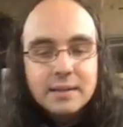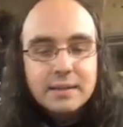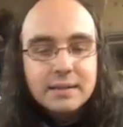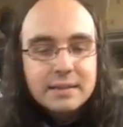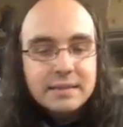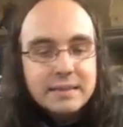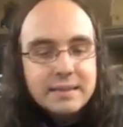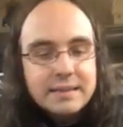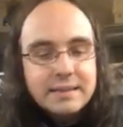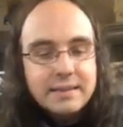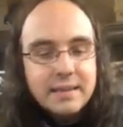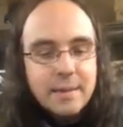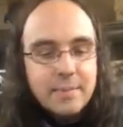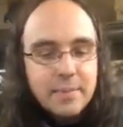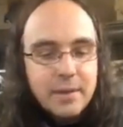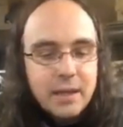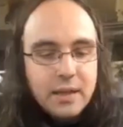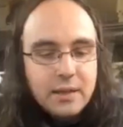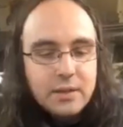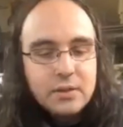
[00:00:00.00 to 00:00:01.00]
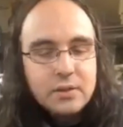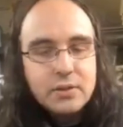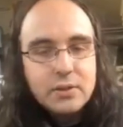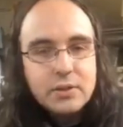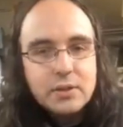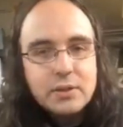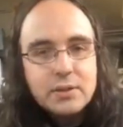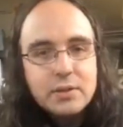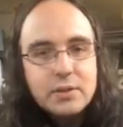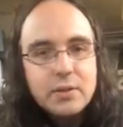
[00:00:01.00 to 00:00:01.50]
summoning
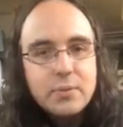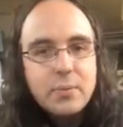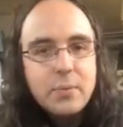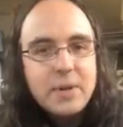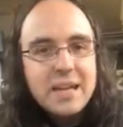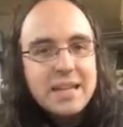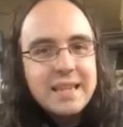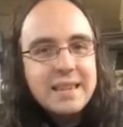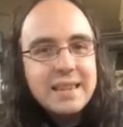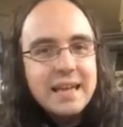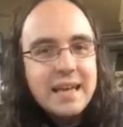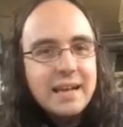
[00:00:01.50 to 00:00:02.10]
circle with